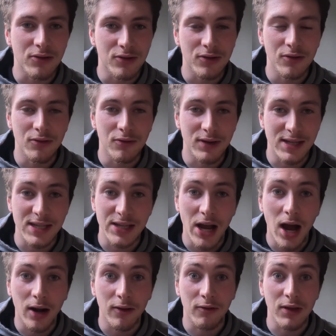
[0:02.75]
to the
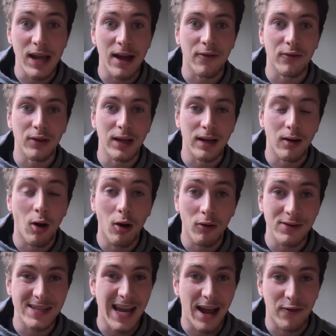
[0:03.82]
start of the
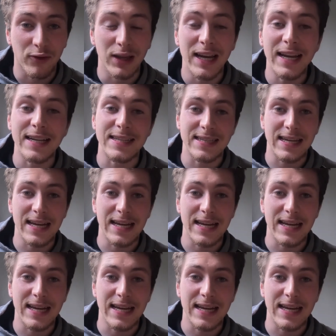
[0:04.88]
Oz athletics